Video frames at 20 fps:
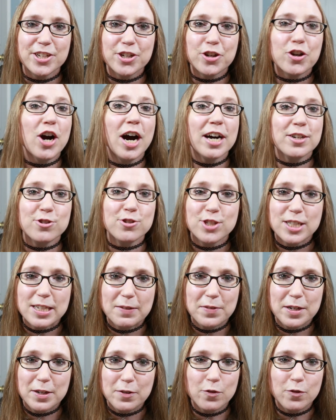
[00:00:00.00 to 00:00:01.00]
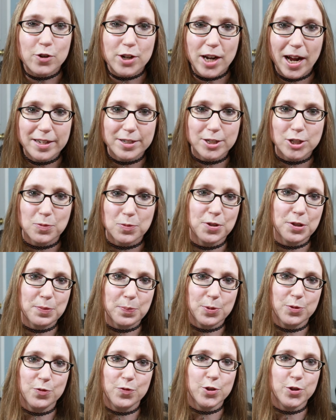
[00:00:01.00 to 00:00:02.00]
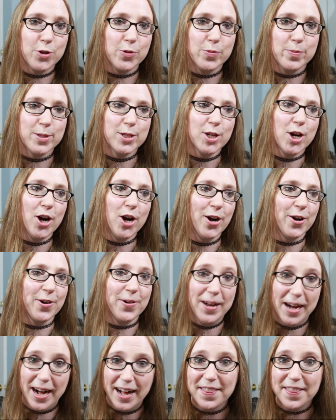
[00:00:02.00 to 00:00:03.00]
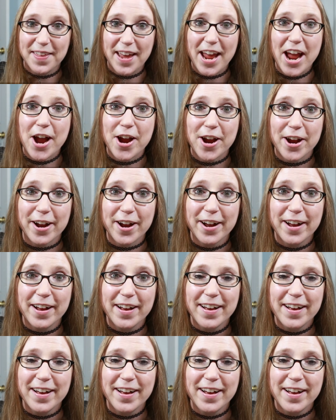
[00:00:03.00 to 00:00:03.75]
your one hundred seventy-four dollars worth of perfumes are not there.